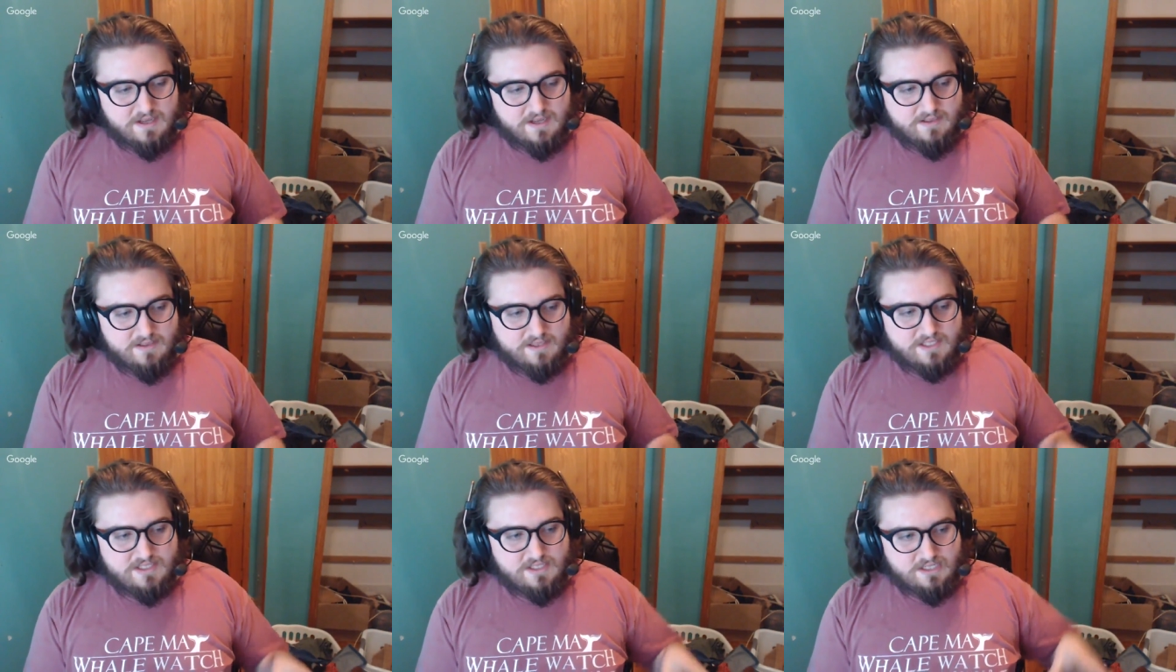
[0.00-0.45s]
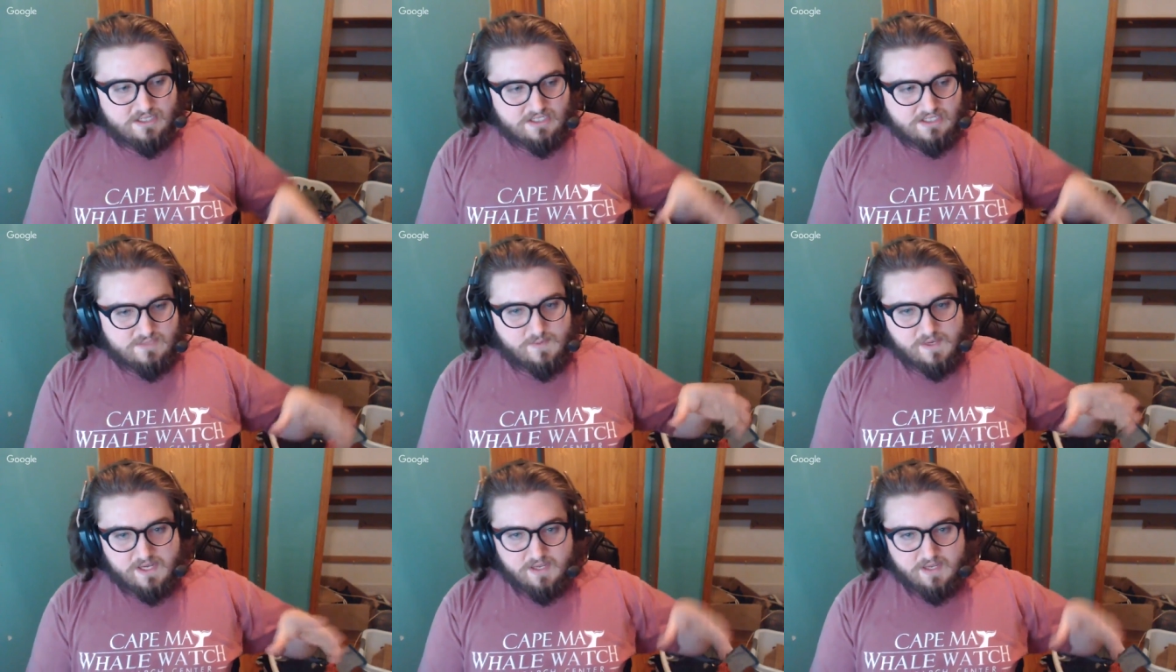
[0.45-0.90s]
they start
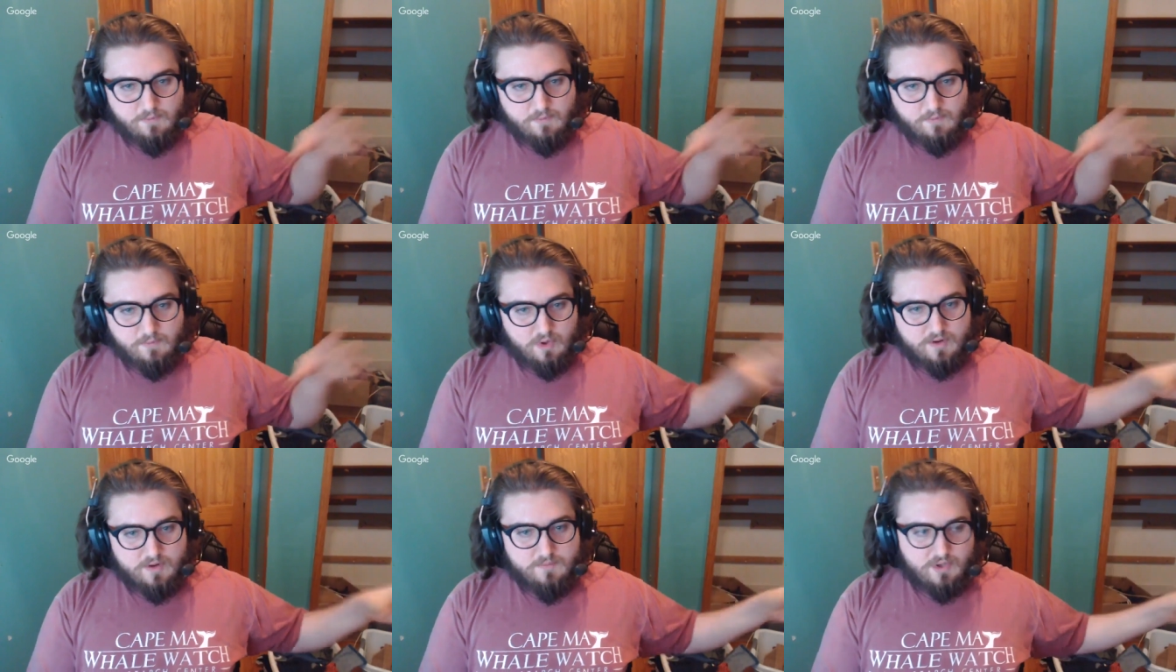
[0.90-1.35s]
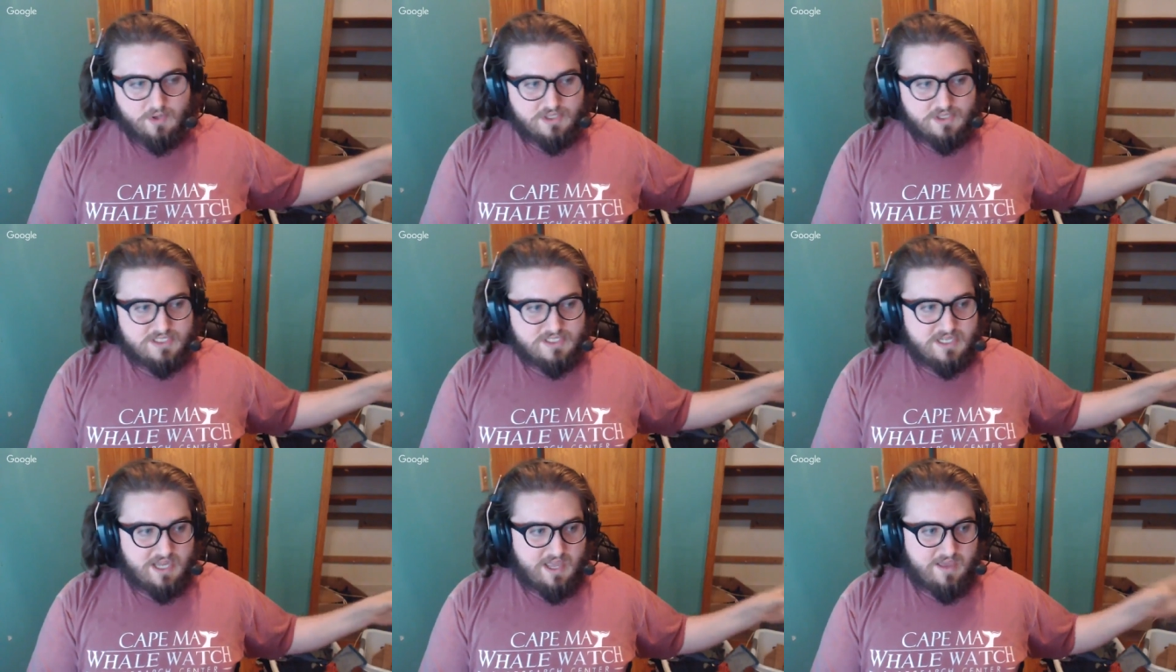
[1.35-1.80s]
spending more and more
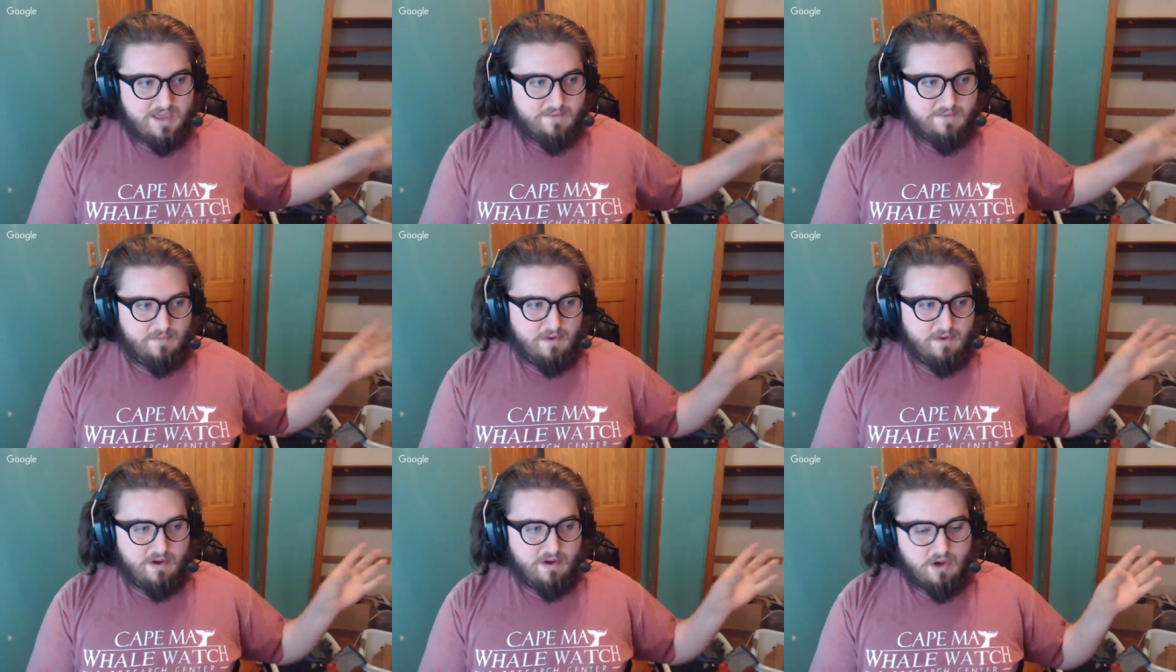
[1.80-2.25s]
time